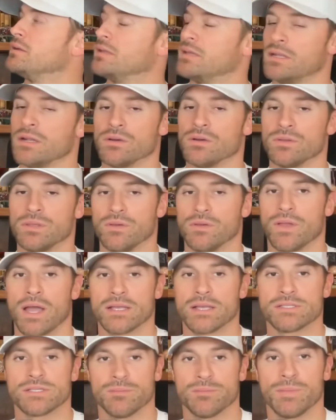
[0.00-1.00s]
You know, you
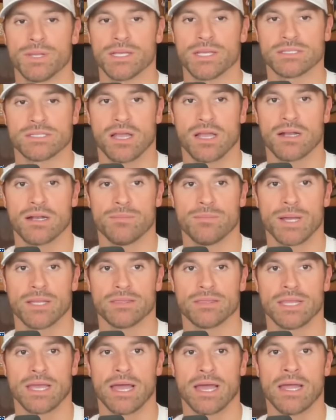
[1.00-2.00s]
guys can be excited
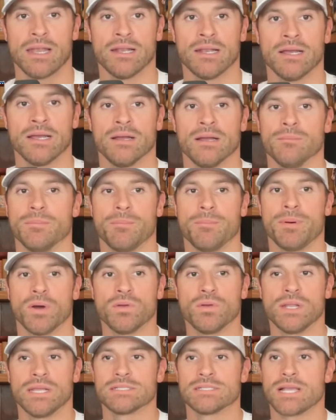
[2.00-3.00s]
about that. But
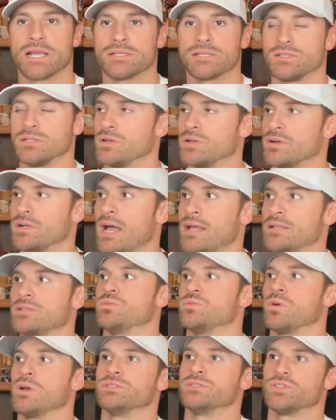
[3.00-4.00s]
Bo Nix has to learn not
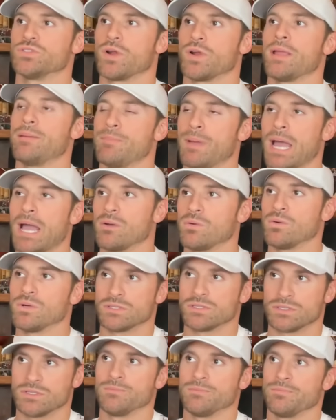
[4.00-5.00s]
to run straight
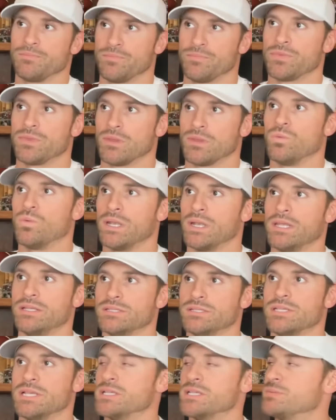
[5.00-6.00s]
backwards when
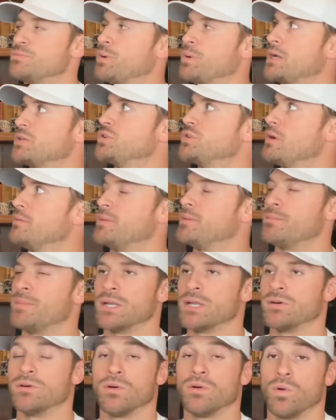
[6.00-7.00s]
he sees pressure up the
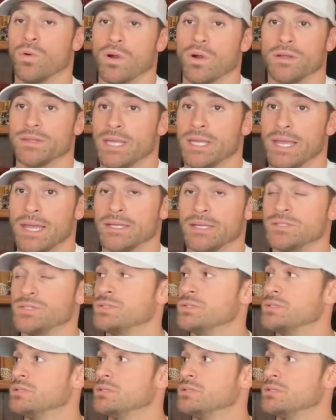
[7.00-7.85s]
middle or on the edge.